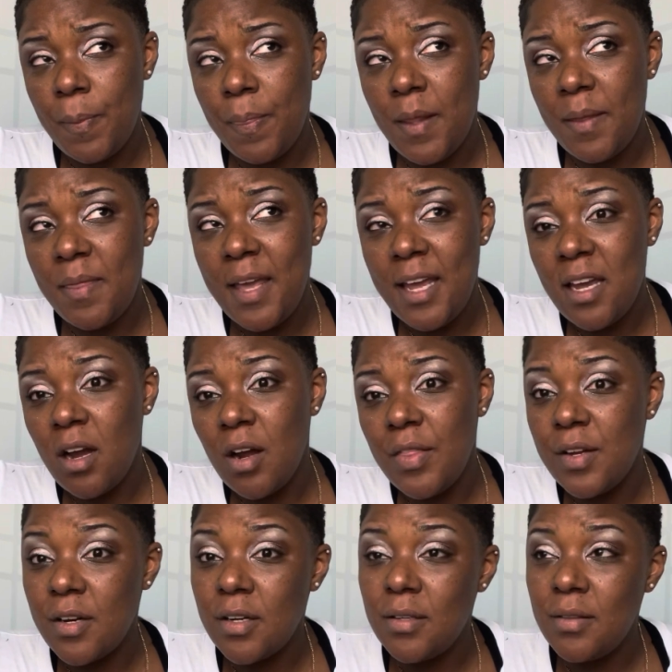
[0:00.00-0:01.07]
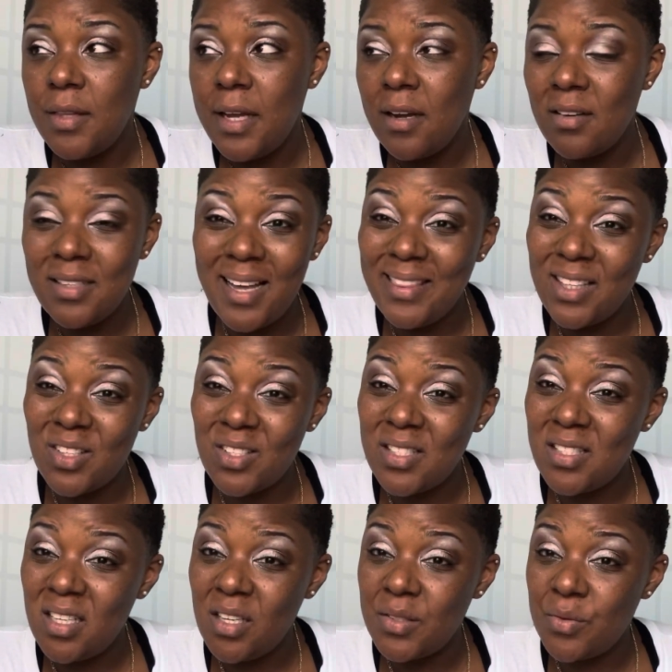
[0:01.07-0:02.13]
they are their, they are not
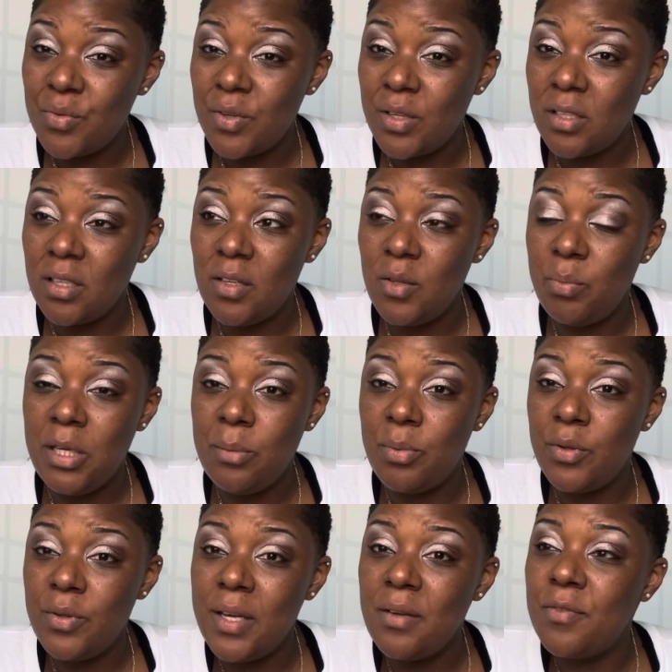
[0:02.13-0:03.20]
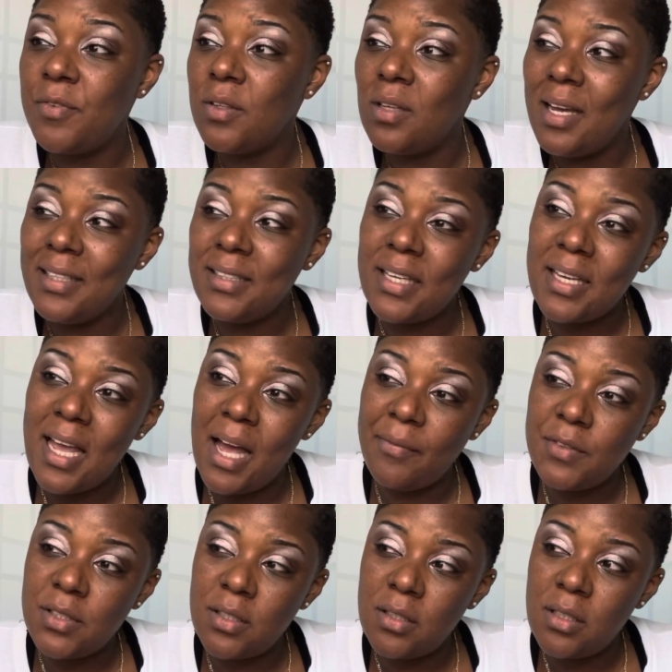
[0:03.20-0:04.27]
themselves in front of other people. They feel like they have
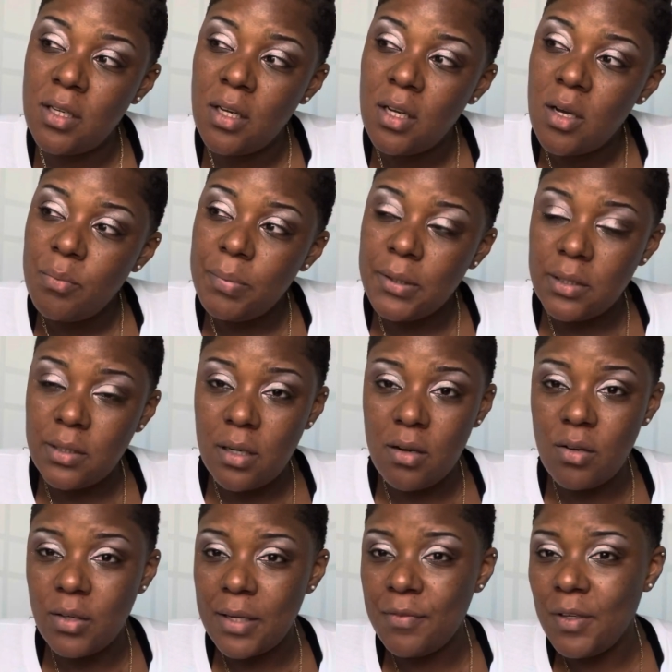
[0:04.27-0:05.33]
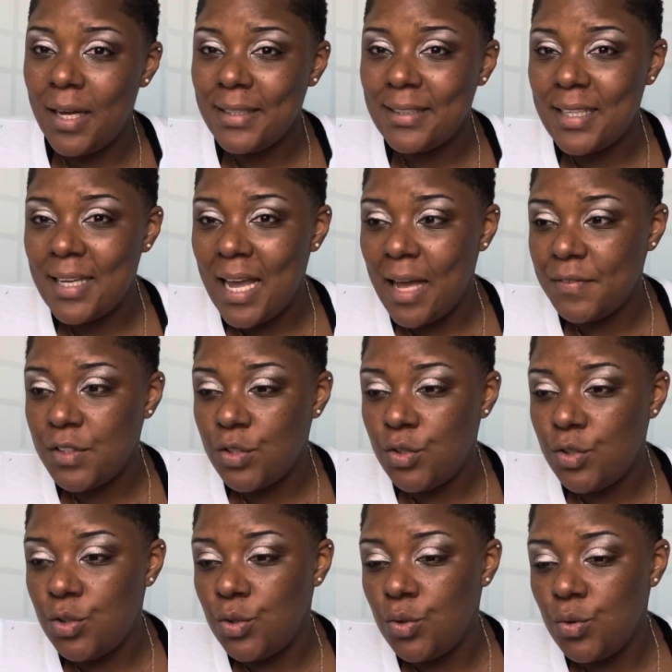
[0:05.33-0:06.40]
to put on. They feel like they have to
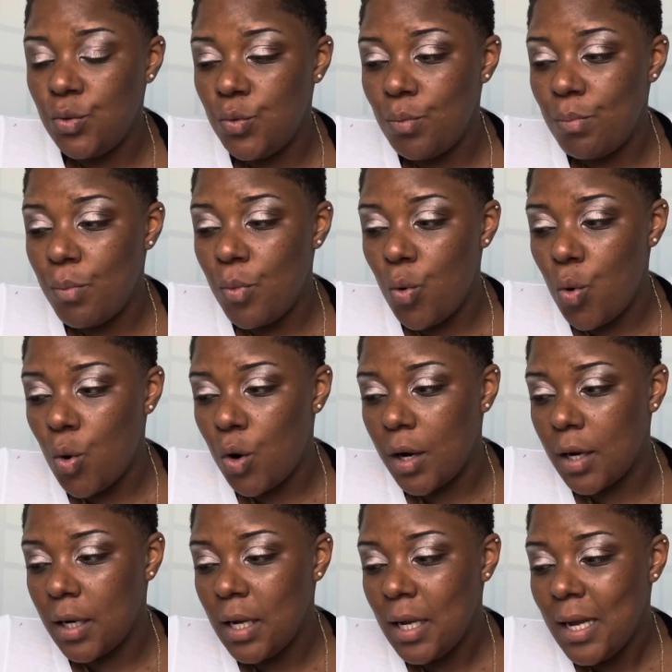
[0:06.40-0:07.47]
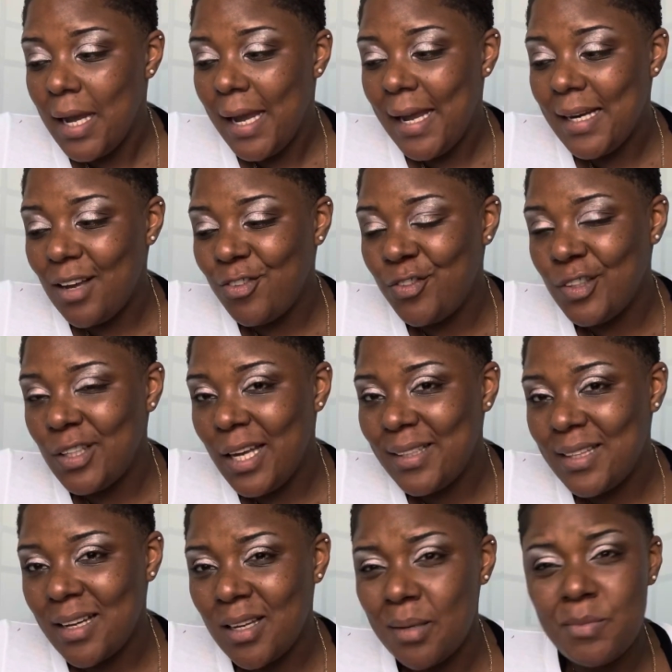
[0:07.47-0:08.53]
do more. And I feel like
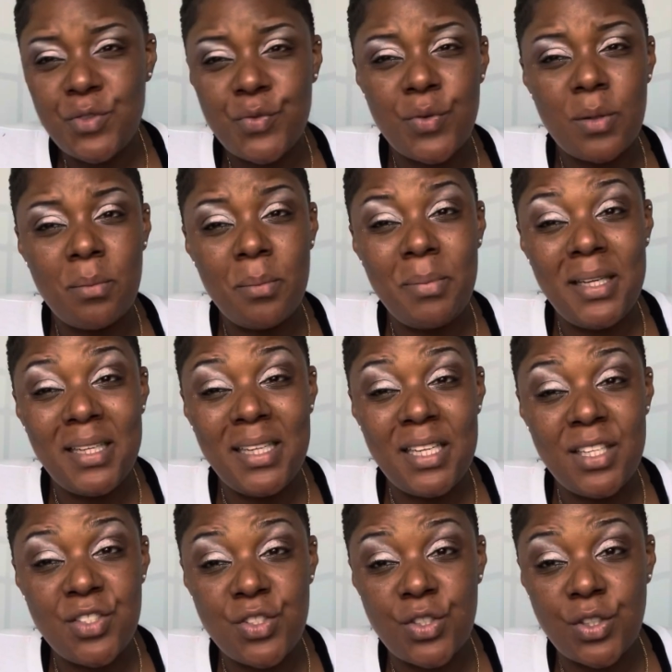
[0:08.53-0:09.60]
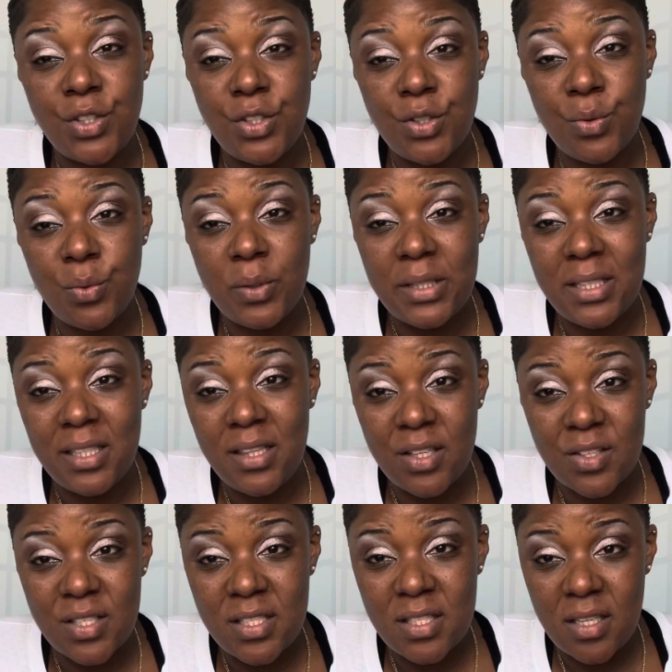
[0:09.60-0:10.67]
that comes from being insecure within
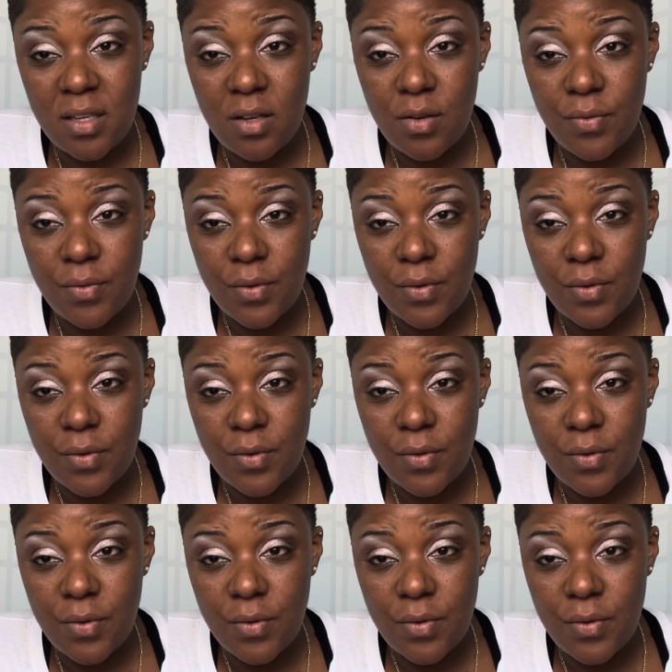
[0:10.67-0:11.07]
their self.